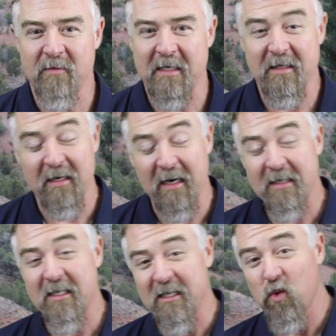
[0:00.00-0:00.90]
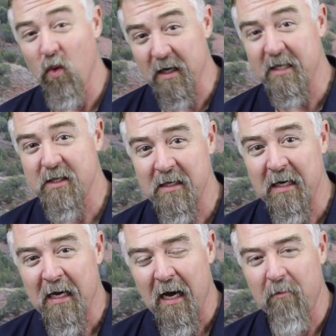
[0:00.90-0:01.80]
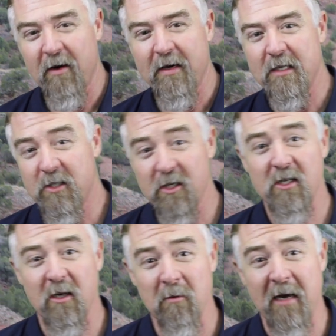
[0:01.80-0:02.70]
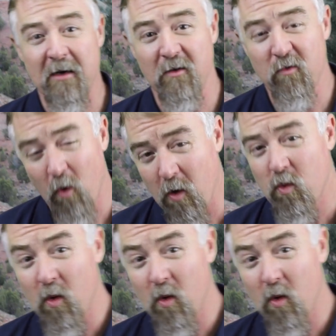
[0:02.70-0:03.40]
In the 1920s, America had just come out of World